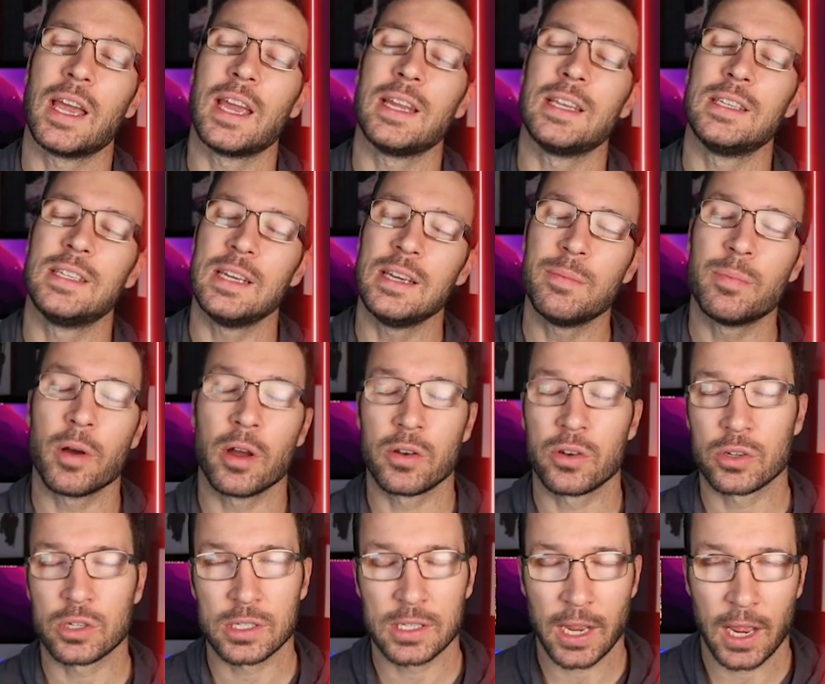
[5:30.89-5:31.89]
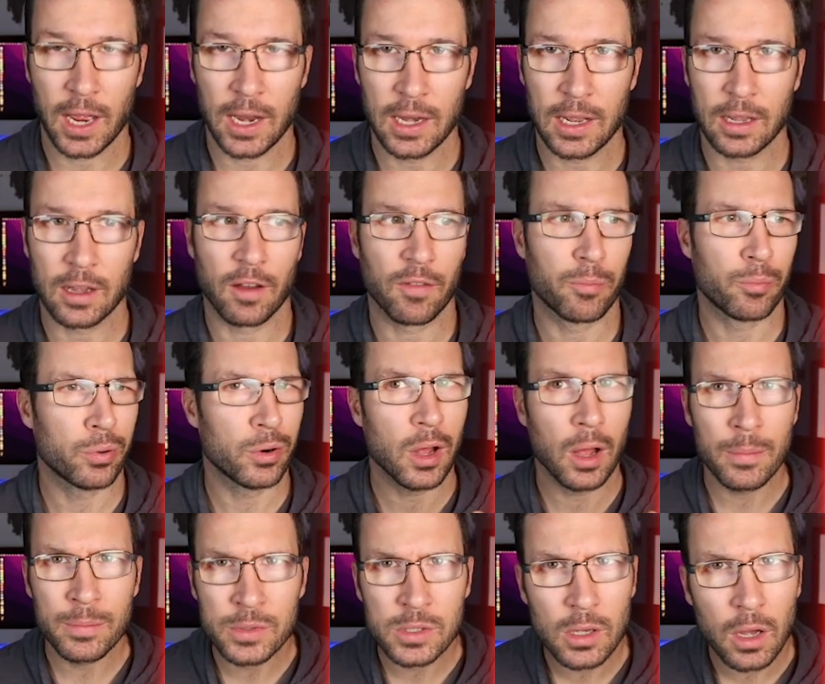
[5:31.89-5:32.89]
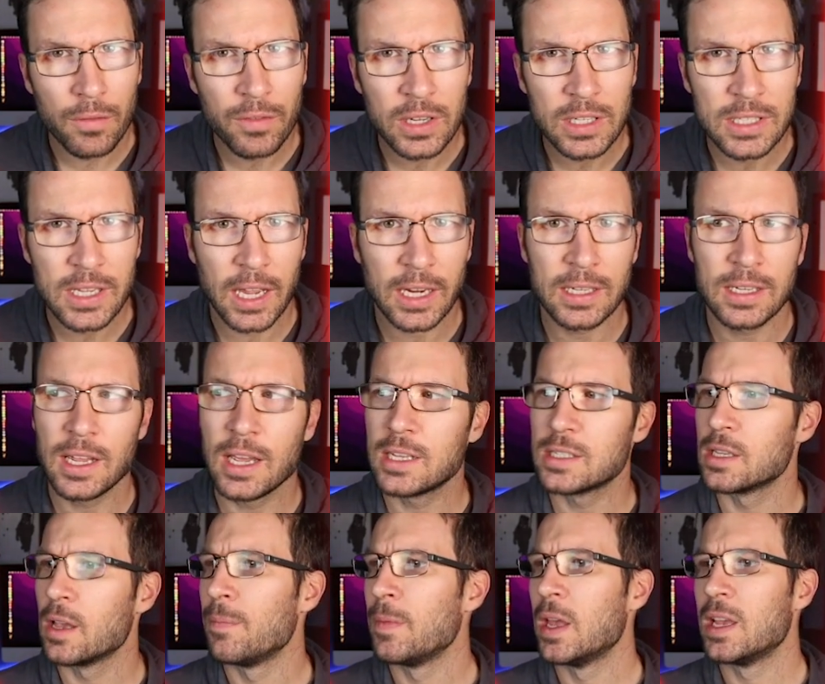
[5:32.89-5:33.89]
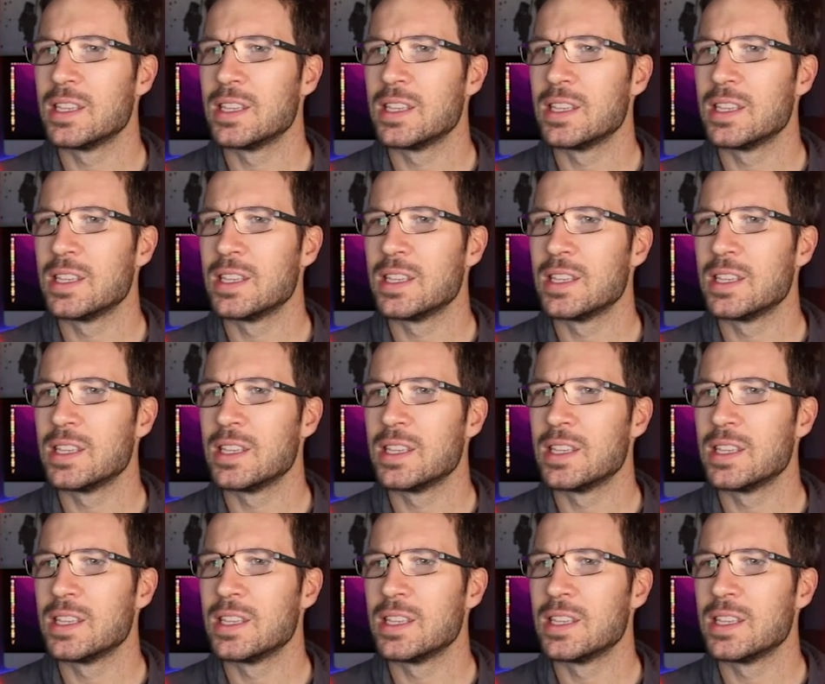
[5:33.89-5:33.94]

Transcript: a deep understanding of problem solving techniques,